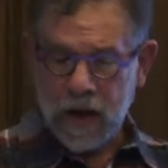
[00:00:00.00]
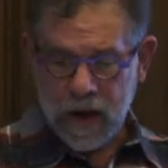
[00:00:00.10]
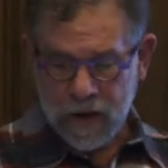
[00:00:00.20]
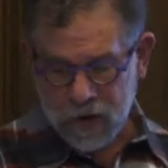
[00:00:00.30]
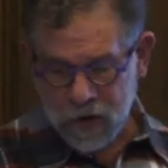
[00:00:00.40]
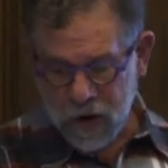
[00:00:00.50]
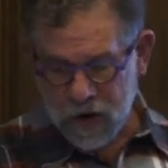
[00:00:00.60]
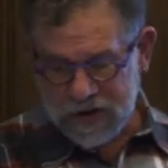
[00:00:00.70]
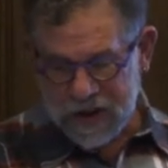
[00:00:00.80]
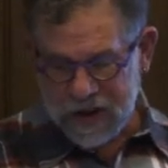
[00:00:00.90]
And you'll
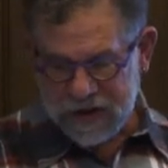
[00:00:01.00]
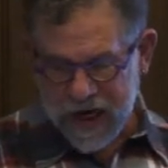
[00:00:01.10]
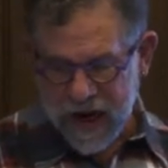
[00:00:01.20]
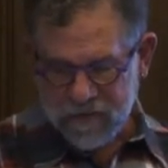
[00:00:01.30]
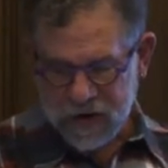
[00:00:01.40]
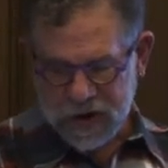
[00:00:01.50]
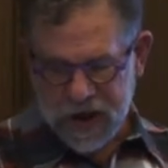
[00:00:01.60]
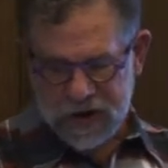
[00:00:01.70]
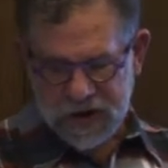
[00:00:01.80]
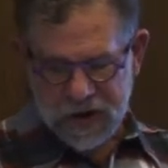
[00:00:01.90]
notice that his average
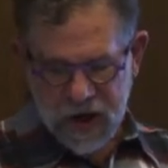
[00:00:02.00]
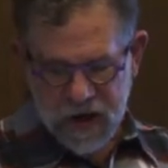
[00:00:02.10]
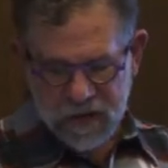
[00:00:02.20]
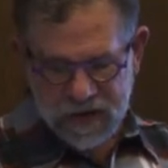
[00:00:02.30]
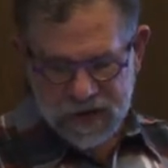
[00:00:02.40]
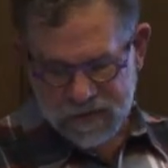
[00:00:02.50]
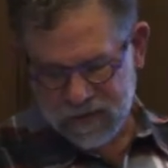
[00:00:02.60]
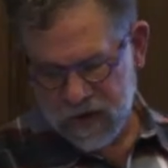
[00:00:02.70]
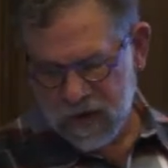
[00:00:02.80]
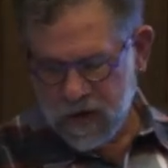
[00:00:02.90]
testing time is,
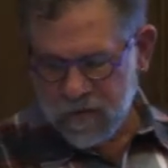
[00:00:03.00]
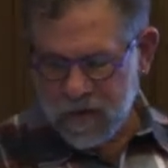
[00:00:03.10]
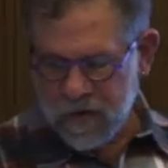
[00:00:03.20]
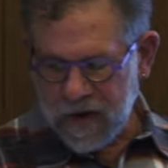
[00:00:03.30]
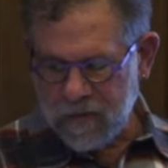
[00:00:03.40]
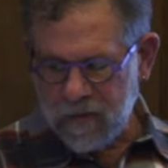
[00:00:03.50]
for the